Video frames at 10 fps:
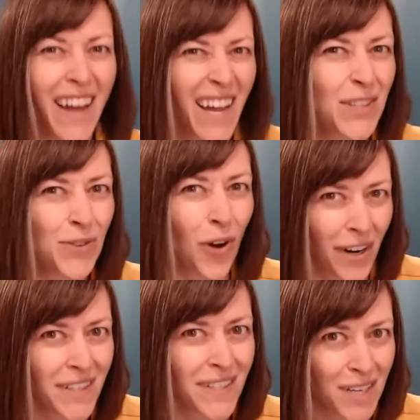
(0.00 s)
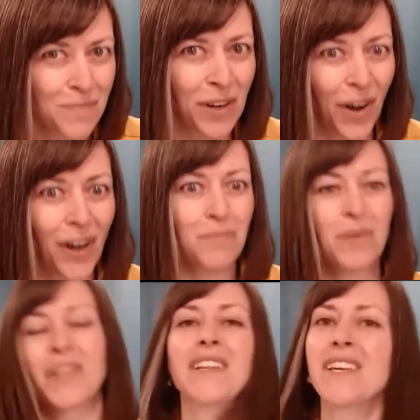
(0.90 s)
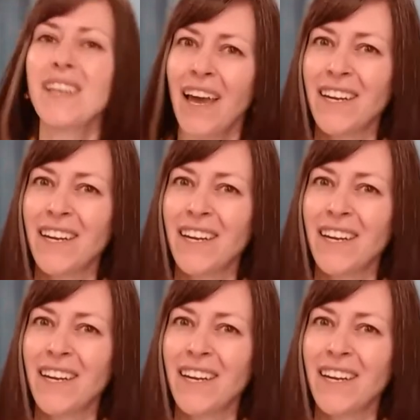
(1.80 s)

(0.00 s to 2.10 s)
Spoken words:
I answered honestly, but not completely.